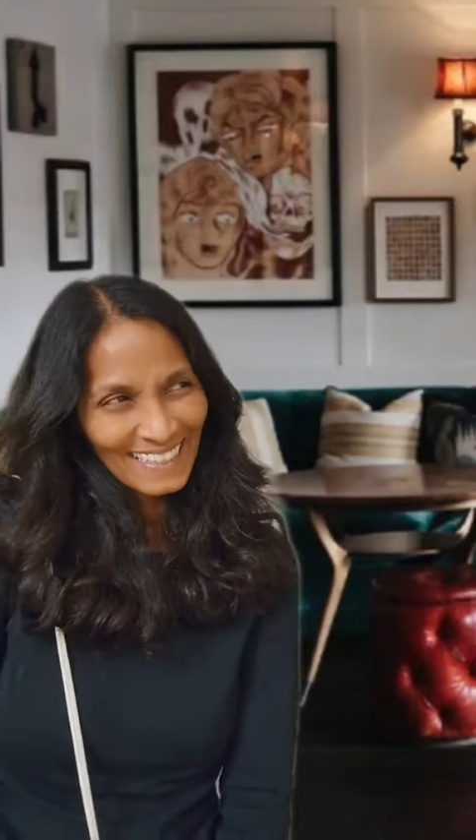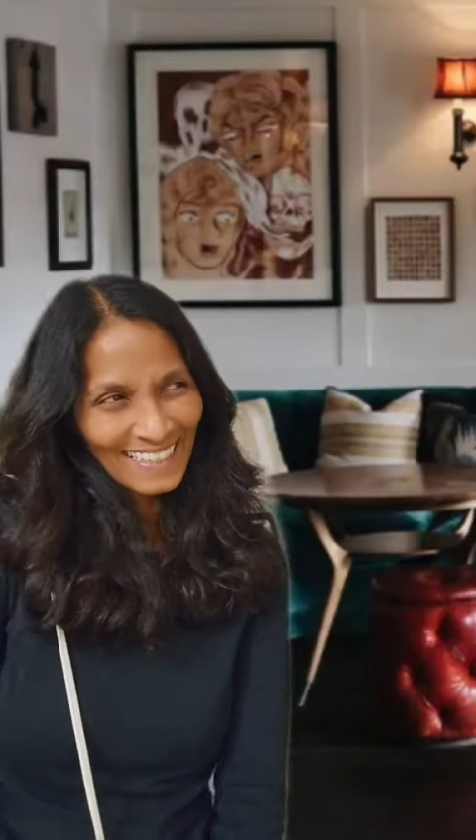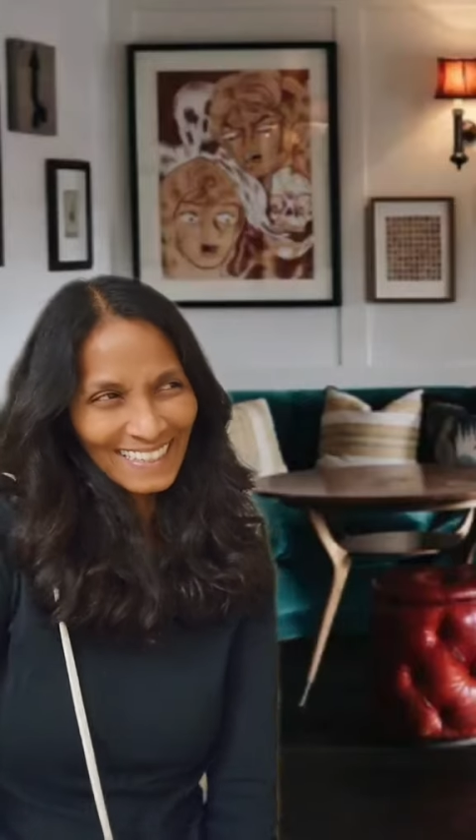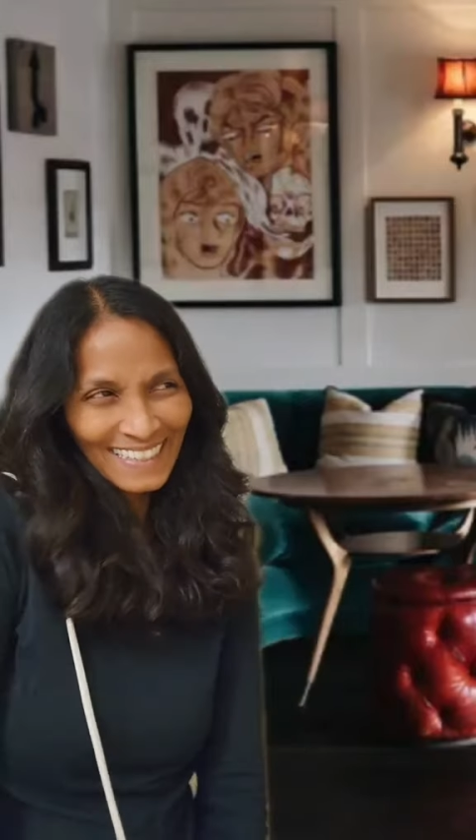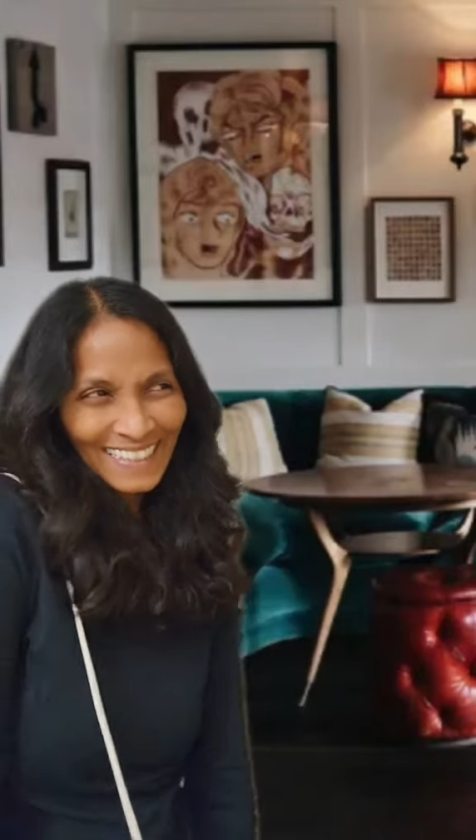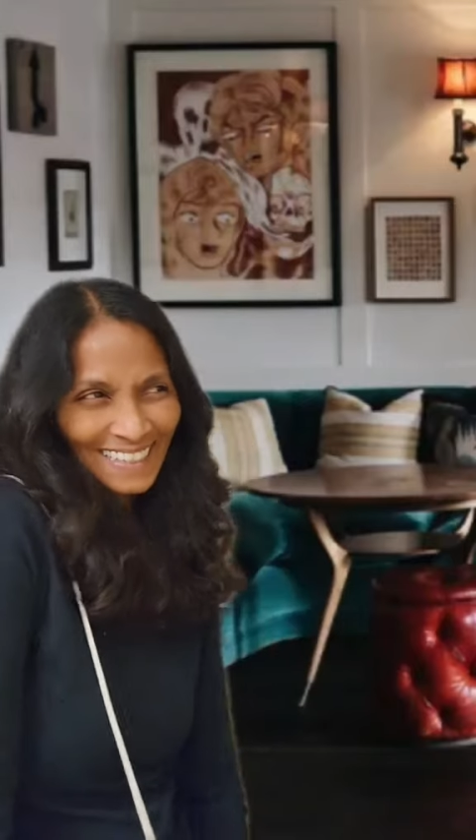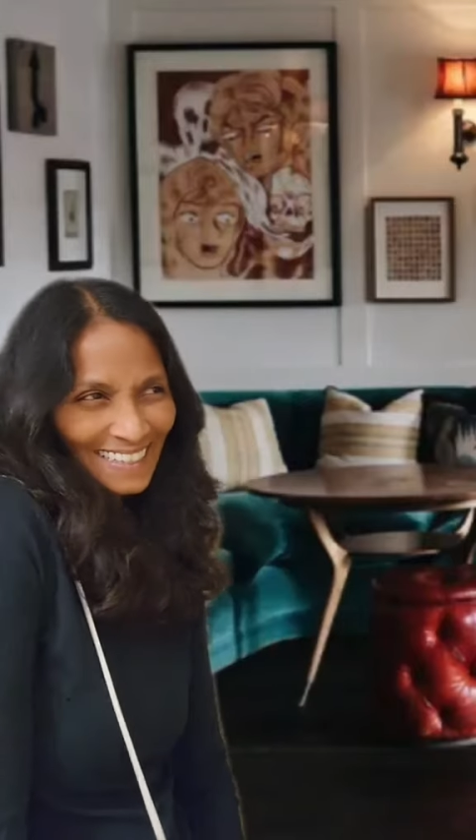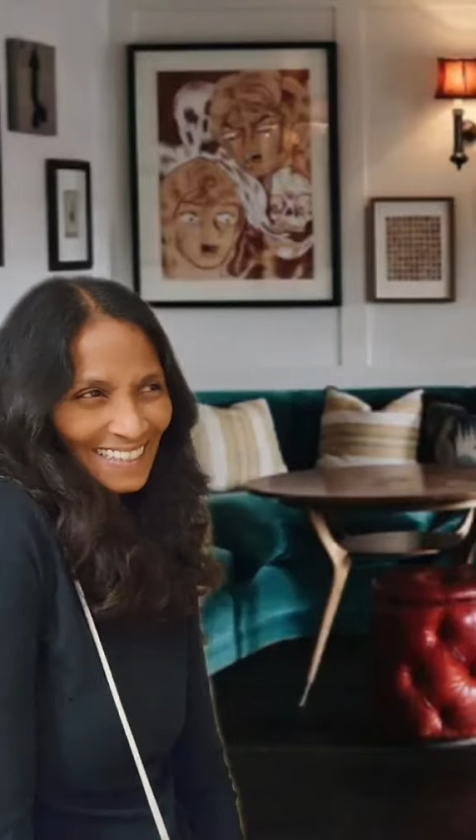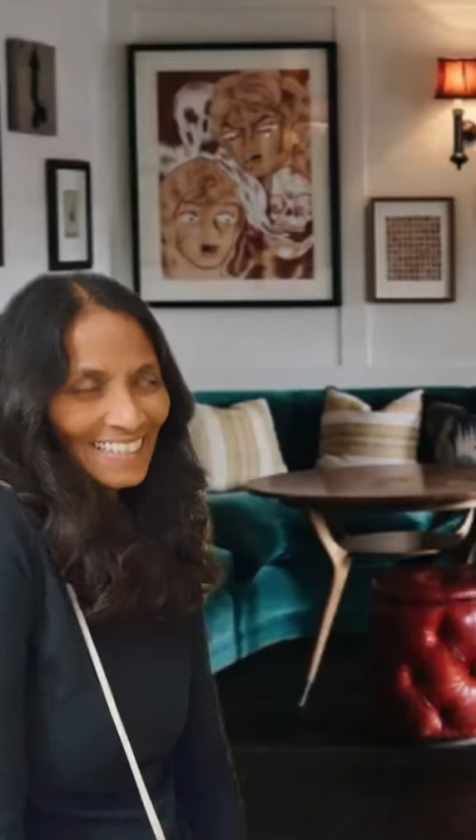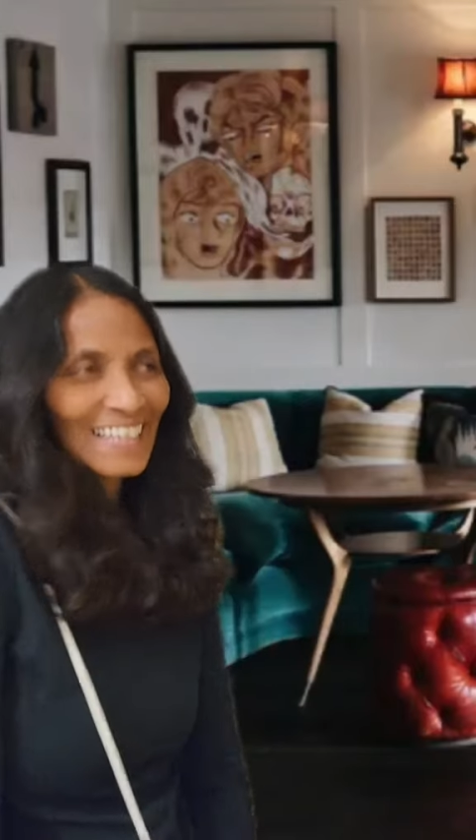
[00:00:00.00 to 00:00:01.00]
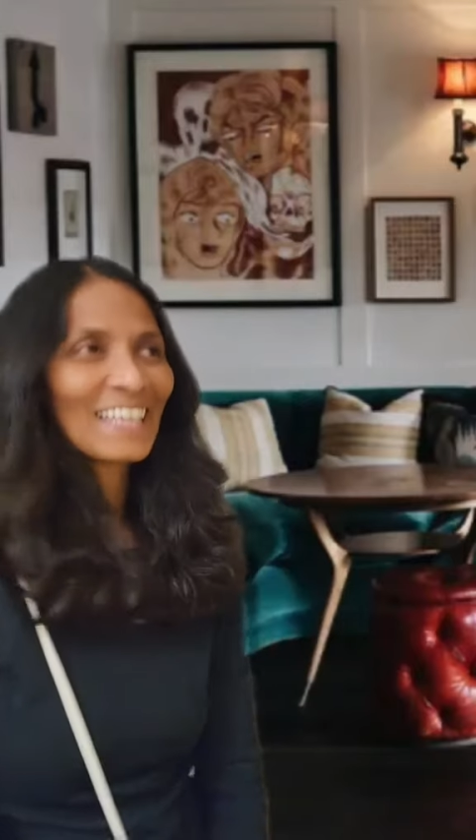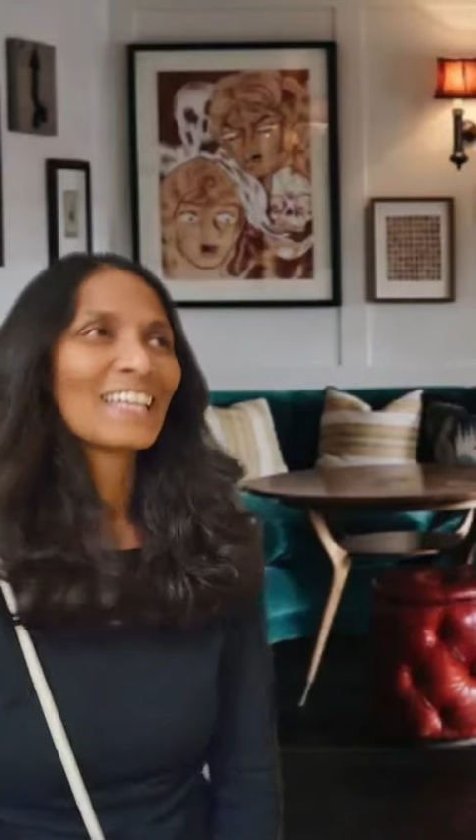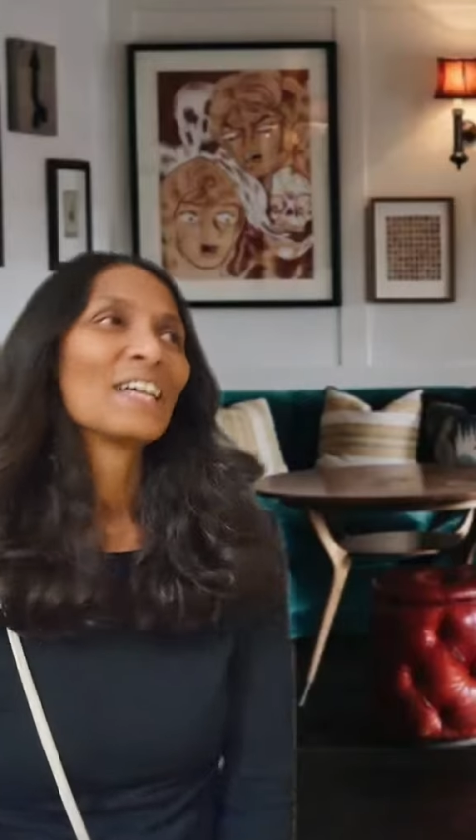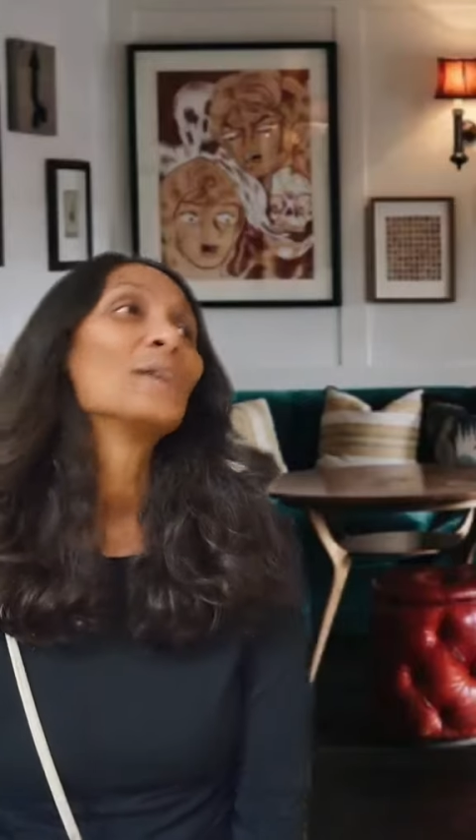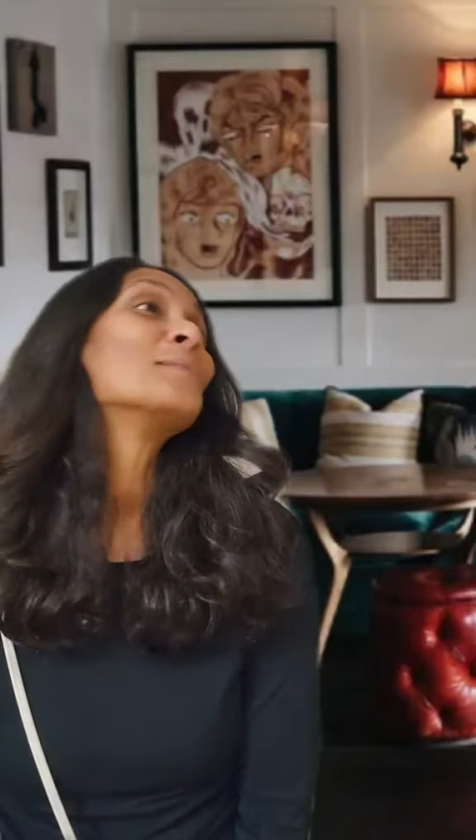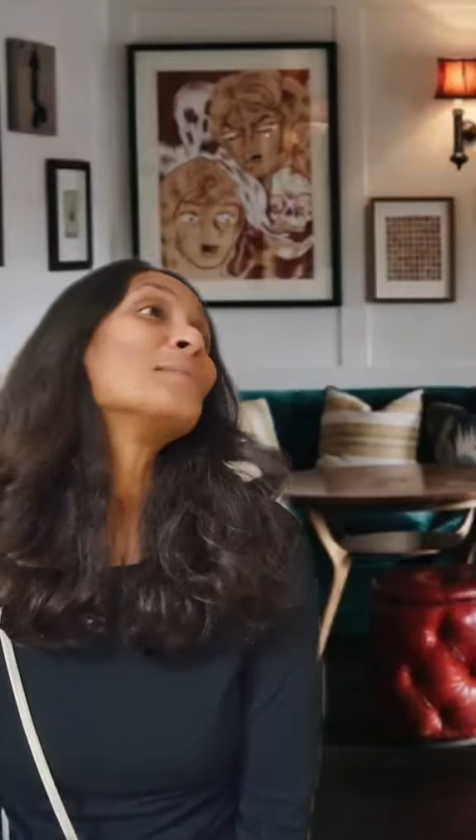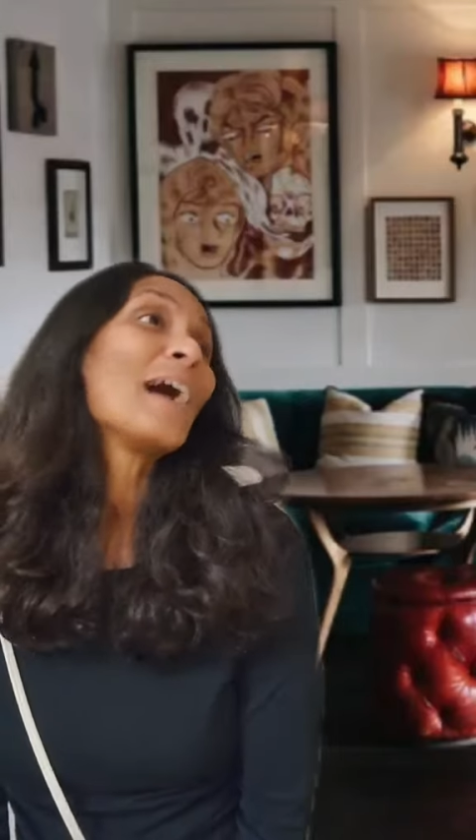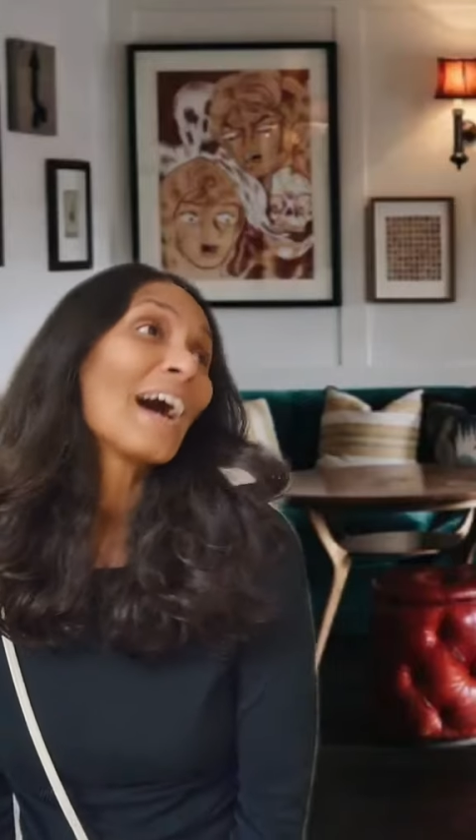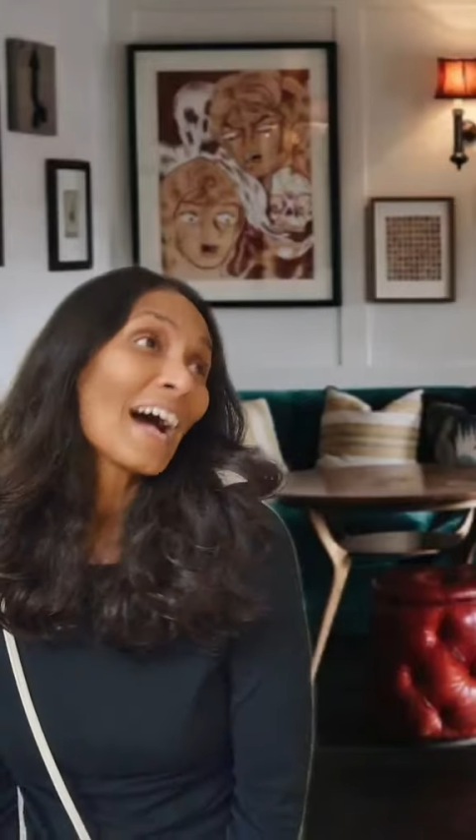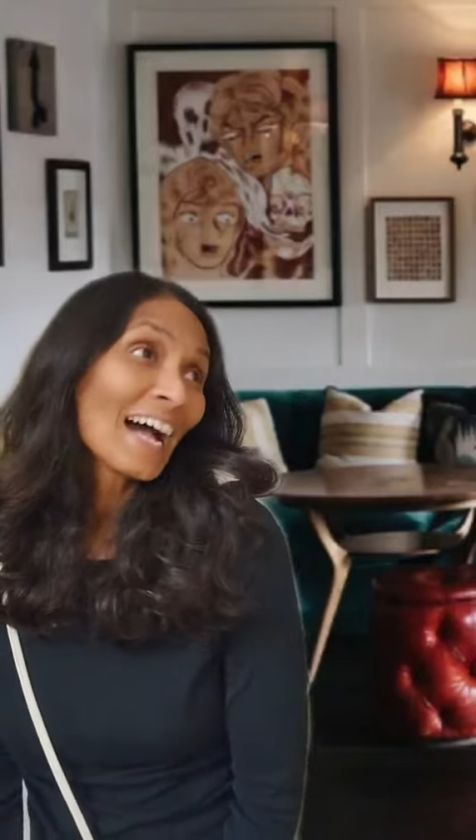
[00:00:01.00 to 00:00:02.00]
Okay, bye.
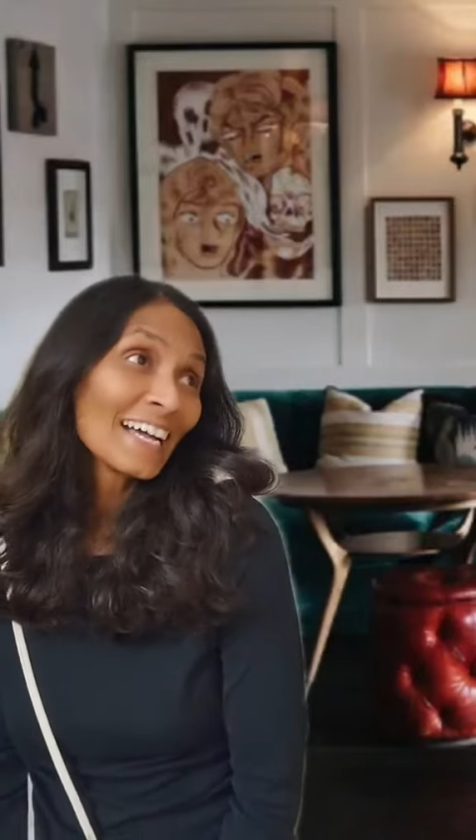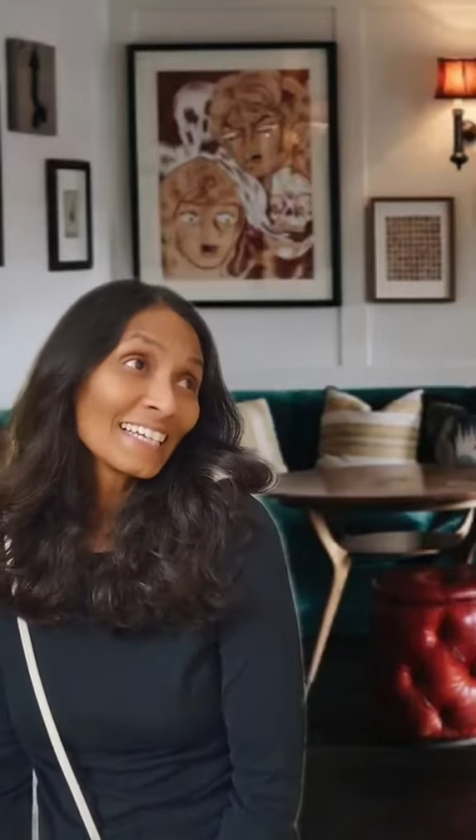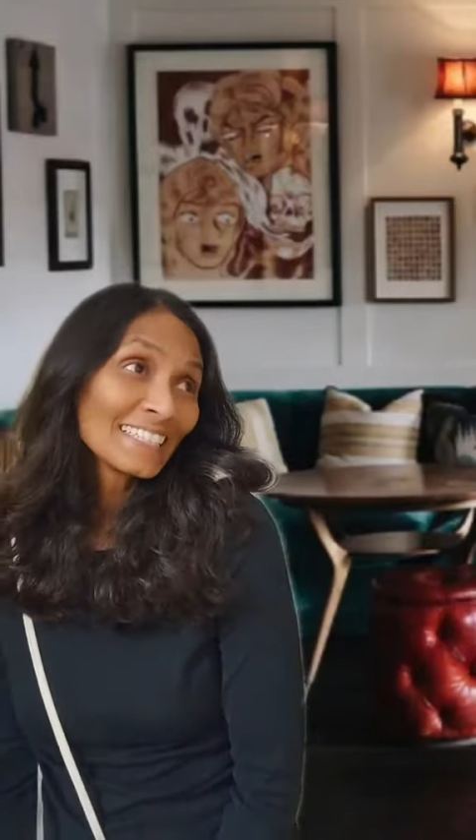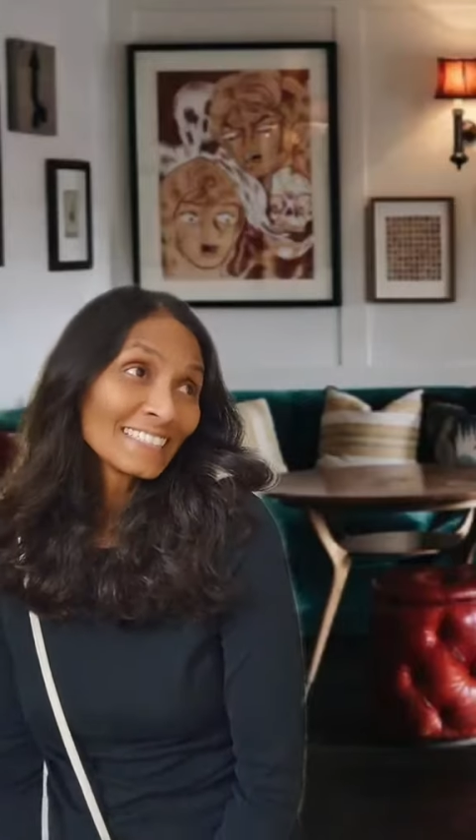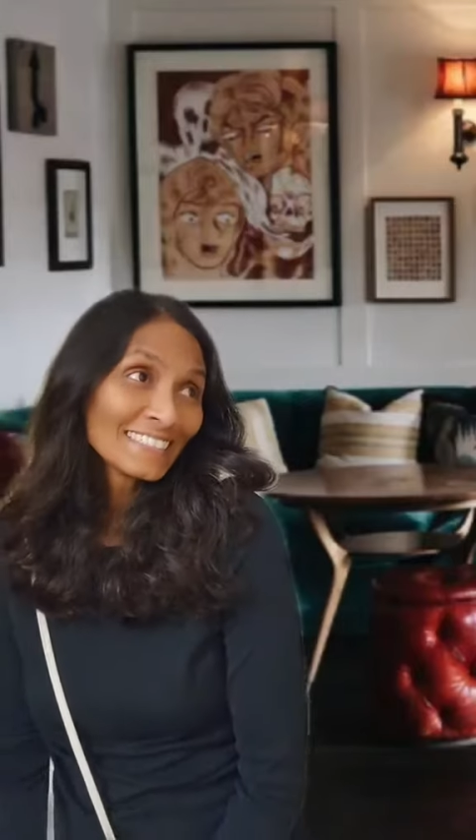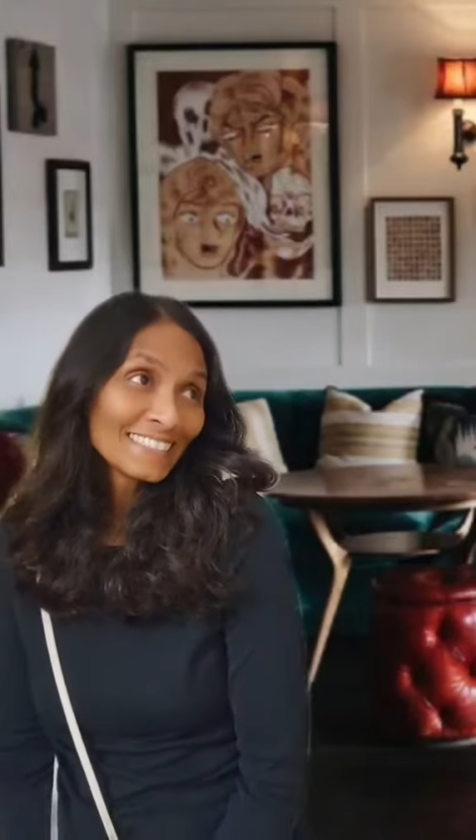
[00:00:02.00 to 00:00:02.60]
Goodbye.